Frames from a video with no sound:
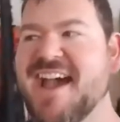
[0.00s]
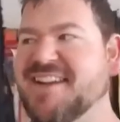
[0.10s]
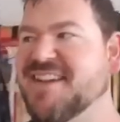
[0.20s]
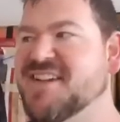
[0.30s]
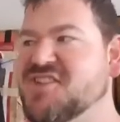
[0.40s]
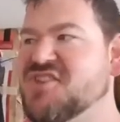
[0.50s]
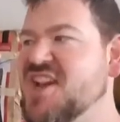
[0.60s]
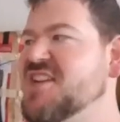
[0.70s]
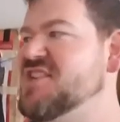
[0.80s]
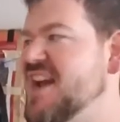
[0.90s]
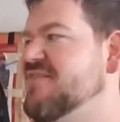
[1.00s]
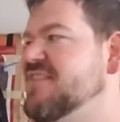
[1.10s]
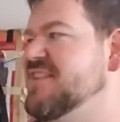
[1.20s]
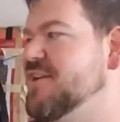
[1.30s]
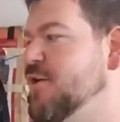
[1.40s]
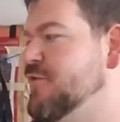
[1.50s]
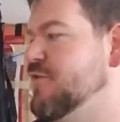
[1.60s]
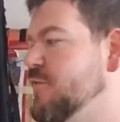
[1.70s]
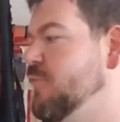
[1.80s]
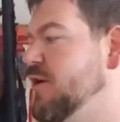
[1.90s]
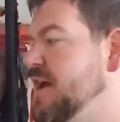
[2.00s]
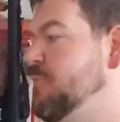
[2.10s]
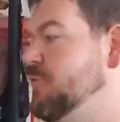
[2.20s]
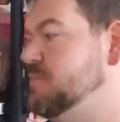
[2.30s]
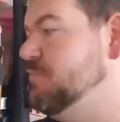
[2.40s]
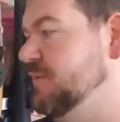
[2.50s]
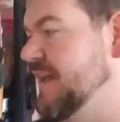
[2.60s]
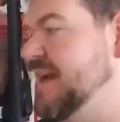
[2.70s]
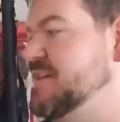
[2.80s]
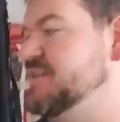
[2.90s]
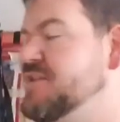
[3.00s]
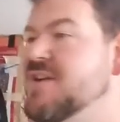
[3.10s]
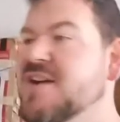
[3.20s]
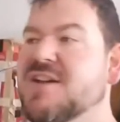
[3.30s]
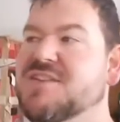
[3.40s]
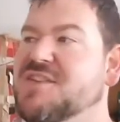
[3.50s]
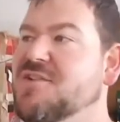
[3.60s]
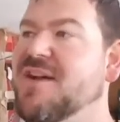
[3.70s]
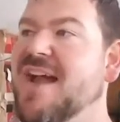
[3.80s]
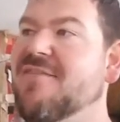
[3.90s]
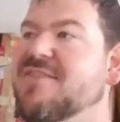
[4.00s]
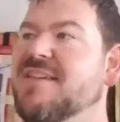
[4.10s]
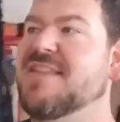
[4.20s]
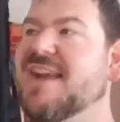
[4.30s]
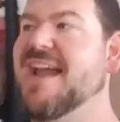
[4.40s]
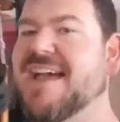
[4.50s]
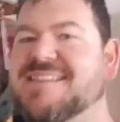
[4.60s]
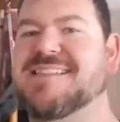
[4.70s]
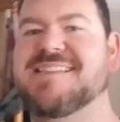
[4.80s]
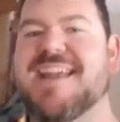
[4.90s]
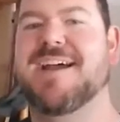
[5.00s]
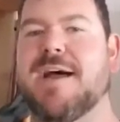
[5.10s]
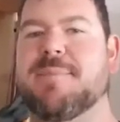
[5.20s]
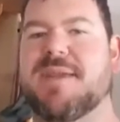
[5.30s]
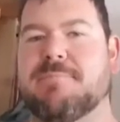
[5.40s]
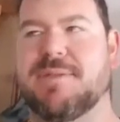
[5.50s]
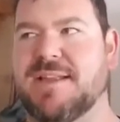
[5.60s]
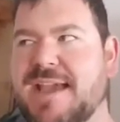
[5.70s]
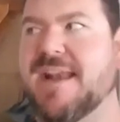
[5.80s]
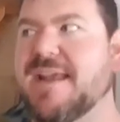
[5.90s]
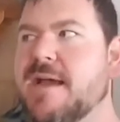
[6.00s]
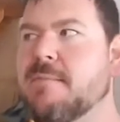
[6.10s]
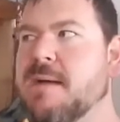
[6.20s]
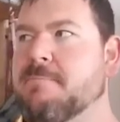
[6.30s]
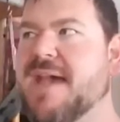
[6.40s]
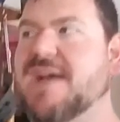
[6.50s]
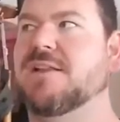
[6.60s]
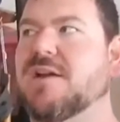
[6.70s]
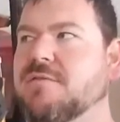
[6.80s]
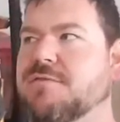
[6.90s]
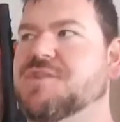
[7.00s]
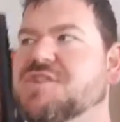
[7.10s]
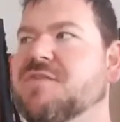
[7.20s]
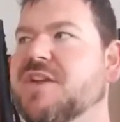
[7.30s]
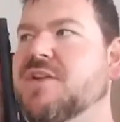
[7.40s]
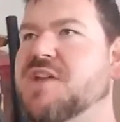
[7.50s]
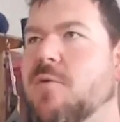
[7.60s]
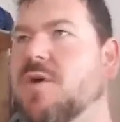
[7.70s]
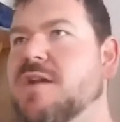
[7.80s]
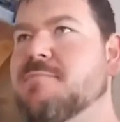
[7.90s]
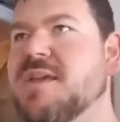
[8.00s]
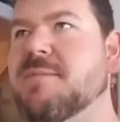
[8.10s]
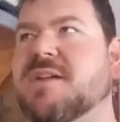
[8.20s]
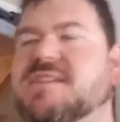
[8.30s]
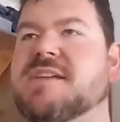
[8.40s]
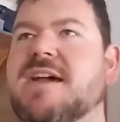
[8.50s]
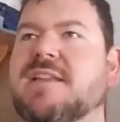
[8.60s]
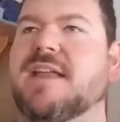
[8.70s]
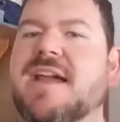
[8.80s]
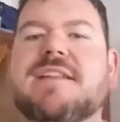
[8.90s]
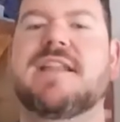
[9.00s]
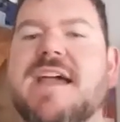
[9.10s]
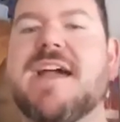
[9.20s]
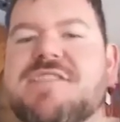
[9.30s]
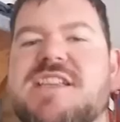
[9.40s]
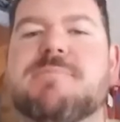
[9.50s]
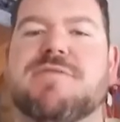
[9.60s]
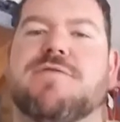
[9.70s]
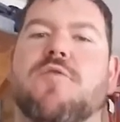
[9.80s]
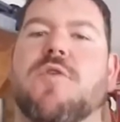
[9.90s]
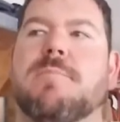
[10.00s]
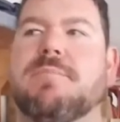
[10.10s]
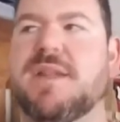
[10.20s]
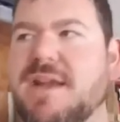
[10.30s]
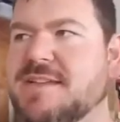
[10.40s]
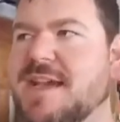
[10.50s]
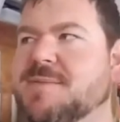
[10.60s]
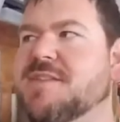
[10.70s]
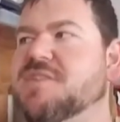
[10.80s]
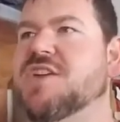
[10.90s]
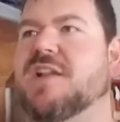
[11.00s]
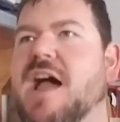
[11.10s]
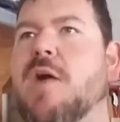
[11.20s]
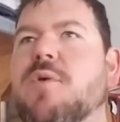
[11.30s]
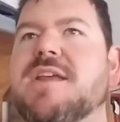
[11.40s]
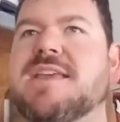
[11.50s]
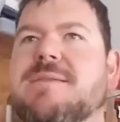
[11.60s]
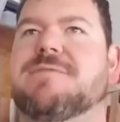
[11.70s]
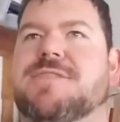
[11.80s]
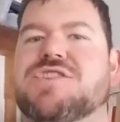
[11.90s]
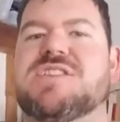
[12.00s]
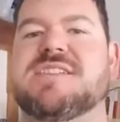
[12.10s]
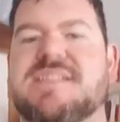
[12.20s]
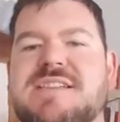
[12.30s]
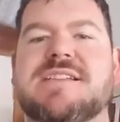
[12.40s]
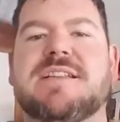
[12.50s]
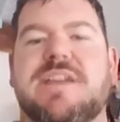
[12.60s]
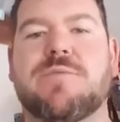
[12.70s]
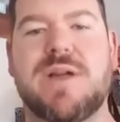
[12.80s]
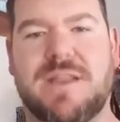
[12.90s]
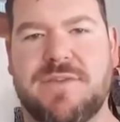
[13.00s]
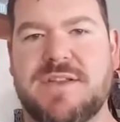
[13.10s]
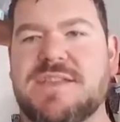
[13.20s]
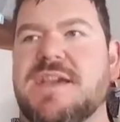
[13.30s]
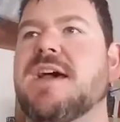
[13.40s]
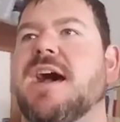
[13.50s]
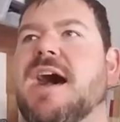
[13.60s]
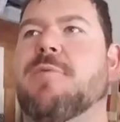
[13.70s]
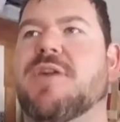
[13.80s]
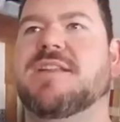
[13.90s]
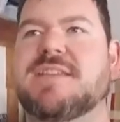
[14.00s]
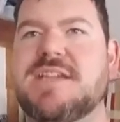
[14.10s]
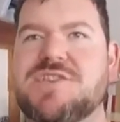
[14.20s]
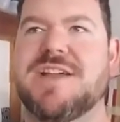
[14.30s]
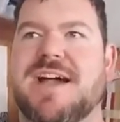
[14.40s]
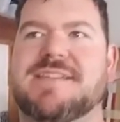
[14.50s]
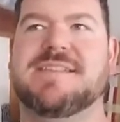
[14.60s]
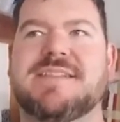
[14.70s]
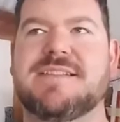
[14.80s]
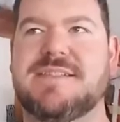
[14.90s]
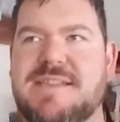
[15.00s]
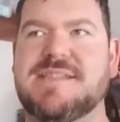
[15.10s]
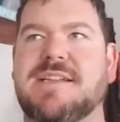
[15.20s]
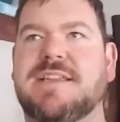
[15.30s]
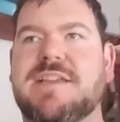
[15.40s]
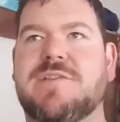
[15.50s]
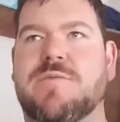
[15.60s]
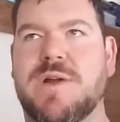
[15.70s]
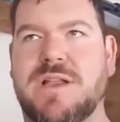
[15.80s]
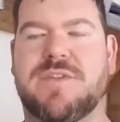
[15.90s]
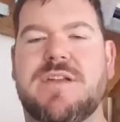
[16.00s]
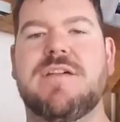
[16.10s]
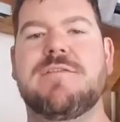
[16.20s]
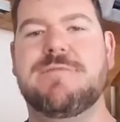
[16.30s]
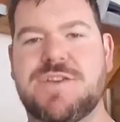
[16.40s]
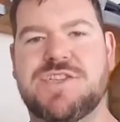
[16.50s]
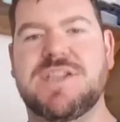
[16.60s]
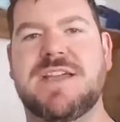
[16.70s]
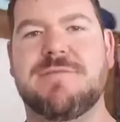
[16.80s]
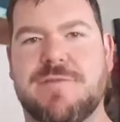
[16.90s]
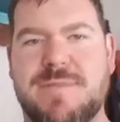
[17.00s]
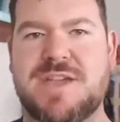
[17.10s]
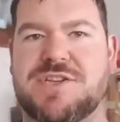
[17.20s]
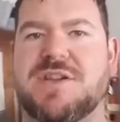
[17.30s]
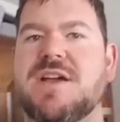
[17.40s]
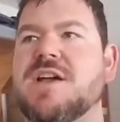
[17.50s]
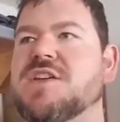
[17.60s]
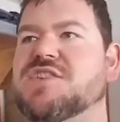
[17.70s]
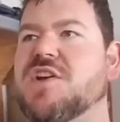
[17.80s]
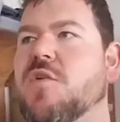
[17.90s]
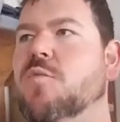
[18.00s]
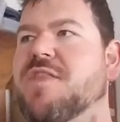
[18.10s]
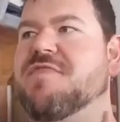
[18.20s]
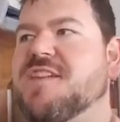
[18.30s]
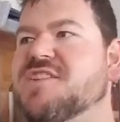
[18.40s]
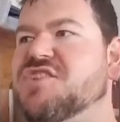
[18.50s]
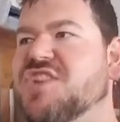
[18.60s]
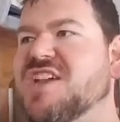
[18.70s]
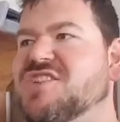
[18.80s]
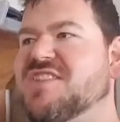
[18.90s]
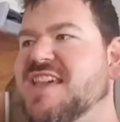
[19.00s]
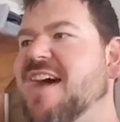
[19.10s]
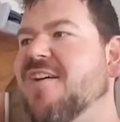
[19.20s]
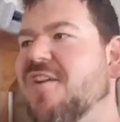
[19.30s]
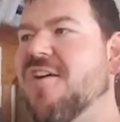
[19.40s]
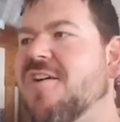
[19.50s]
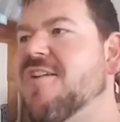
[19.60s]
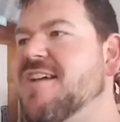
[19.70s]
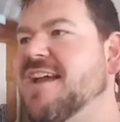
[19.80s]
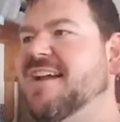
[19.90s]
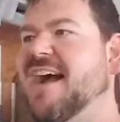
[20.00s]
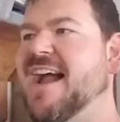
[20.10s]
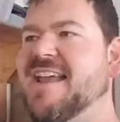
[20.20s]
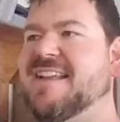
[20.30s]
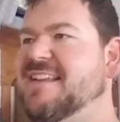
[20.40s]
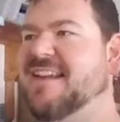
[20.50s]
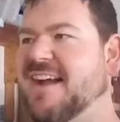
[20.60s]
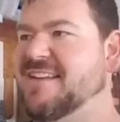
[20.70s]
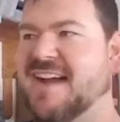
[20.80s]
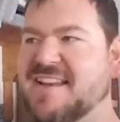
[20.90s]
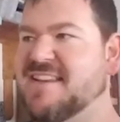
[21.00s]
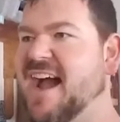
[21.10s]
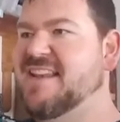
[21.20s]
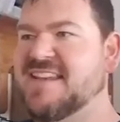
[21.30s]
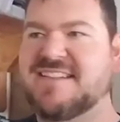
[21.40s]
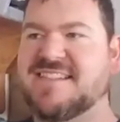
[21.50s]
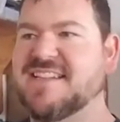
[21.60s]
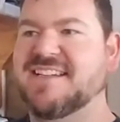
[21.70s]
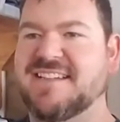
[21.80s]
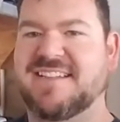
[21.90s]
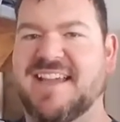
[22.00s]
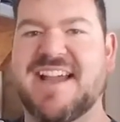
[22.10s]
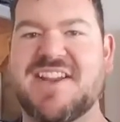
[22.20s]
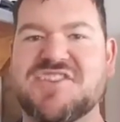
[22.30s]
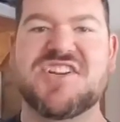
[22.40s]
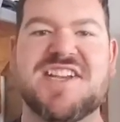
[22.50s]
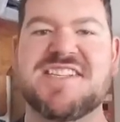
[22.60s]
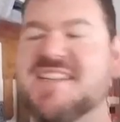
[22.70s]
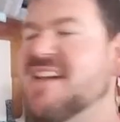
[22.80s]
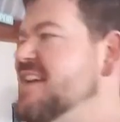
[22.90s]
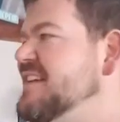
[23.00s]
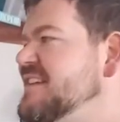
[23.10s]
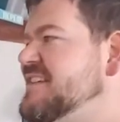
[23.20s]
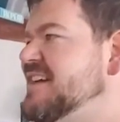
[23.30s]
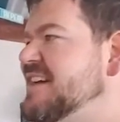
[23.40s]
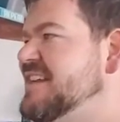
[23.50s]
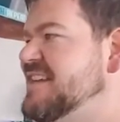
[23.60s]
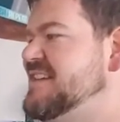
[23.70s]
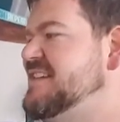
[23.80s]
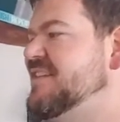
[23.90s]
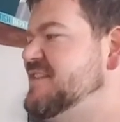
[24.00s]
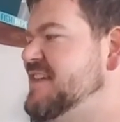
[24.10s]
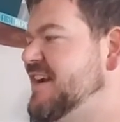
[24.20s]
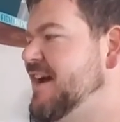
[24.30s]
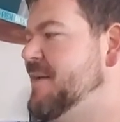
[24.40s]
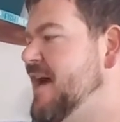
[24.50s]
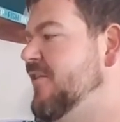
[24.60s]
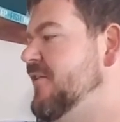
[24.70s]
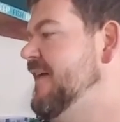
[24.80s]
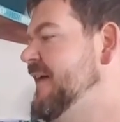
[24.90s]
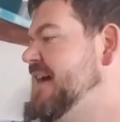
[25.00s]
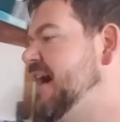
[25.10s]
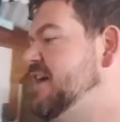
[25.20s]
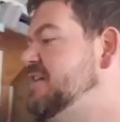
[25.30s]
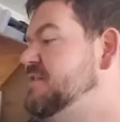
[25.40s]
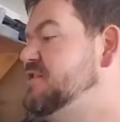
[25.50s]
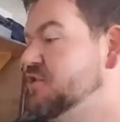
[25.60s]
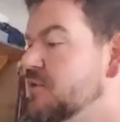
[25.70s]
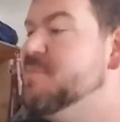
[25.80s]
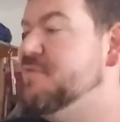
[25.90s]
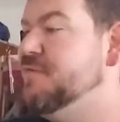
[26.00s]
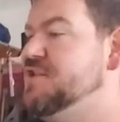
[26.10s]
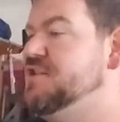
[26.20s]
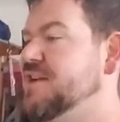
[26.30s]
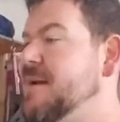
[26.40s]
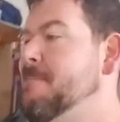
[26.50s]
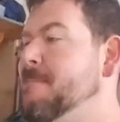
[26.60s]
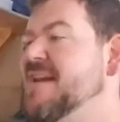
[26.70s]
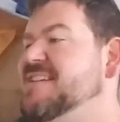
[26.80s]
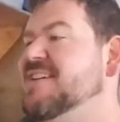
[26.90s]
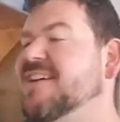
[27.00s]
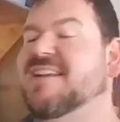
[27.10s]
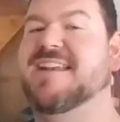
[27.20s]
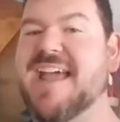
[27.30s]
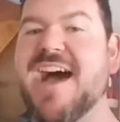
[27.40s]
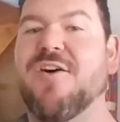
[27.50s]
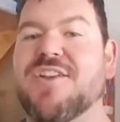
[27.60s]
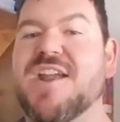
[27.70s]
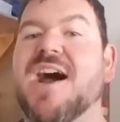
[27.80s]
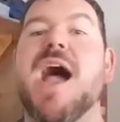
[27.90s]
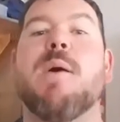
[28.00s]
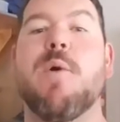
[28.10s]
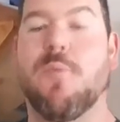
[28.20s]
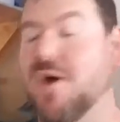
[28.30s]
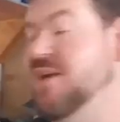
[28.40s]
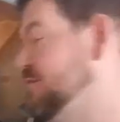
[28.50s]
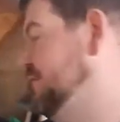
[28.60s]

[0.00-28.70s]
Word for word: had to change everything over from what I was planning to do. So everything that I had set up and planned, my backlog of fishing videos I wanted to make because like like I've said before, plenty of times on this channel, I want to keep fishing seasonally relevant. I want to teach you guys seasonally relevant fishing information. So when things change that hard, I I I, I need to like adjust, need to get stuff set up how I should be fishing based on now, not how I want to